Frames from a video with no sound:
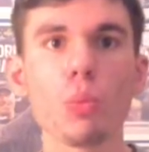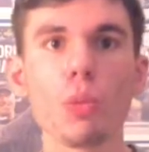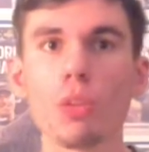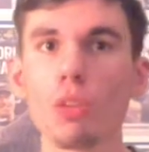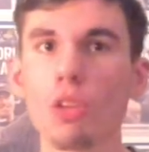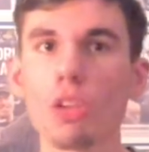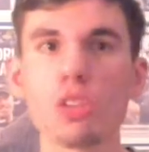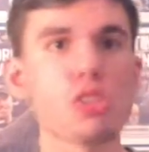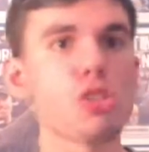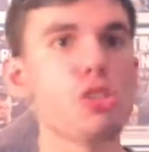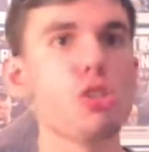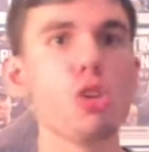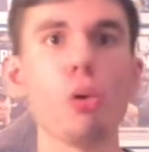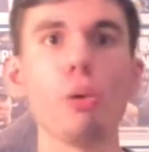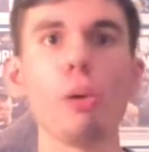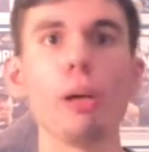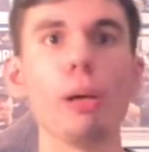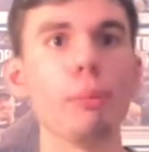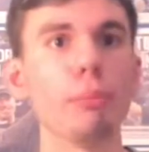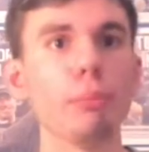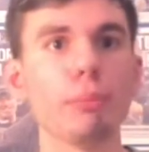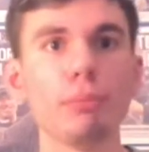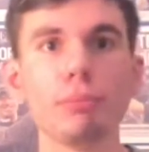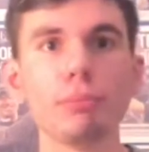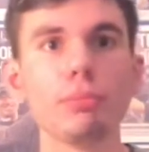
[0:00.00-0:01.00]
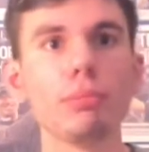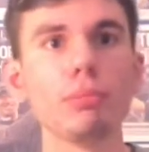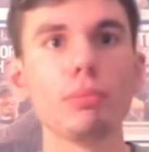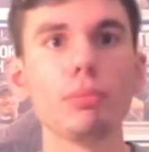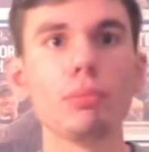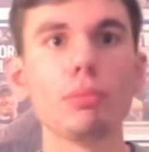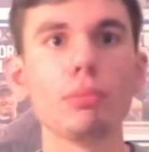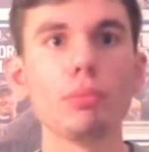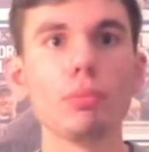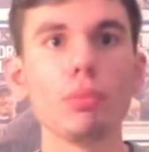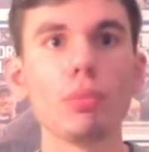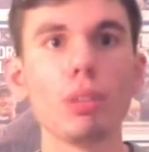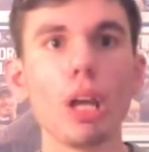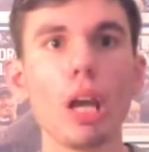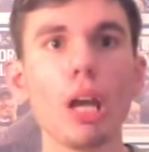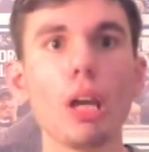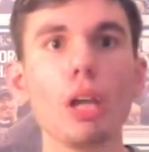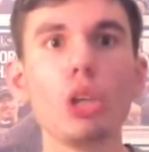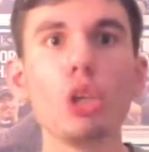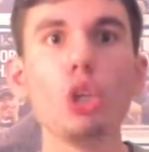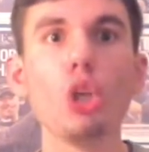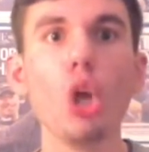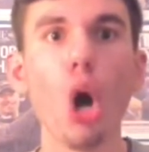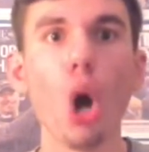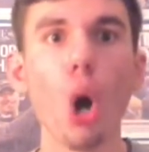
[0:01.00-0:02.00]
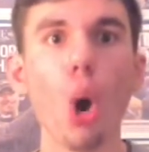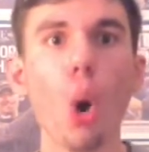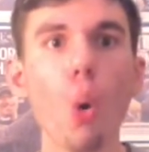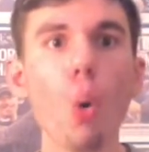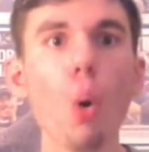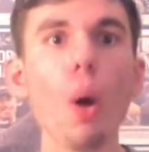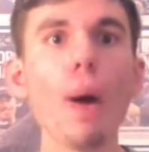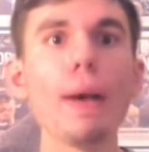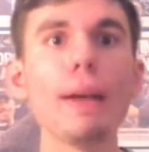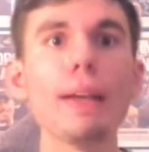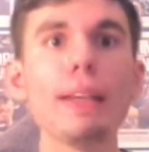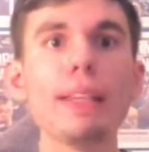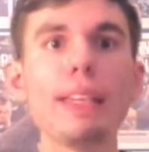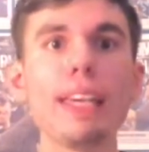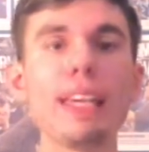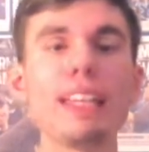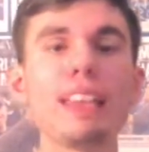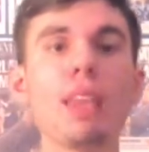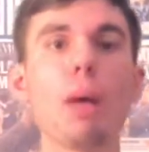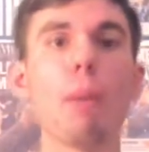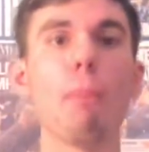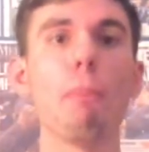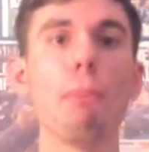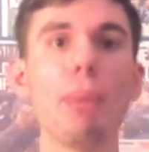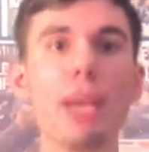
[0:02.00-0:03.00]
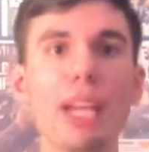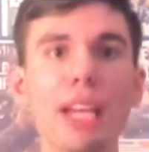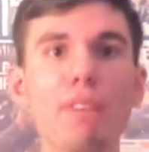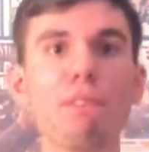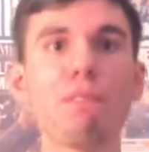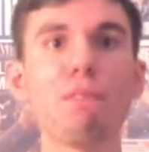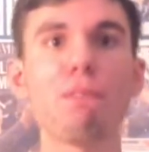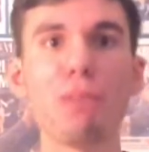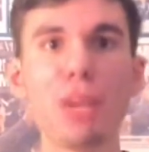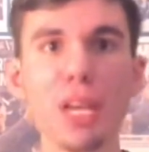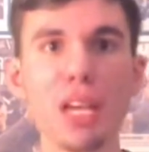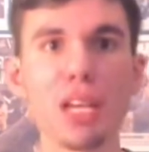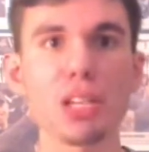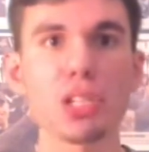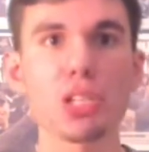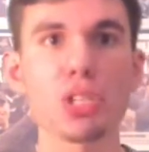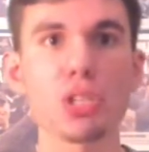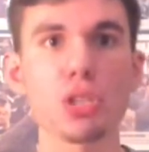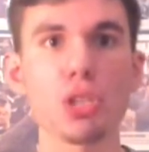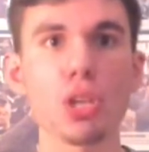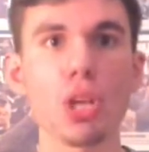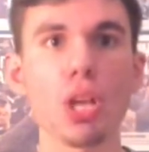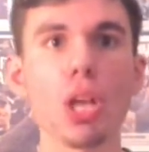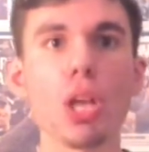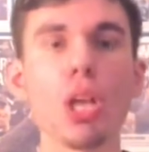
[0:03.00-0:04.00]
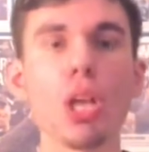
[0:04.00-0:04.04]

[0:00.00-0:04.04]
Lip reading: Let's do it. Go get the big fish.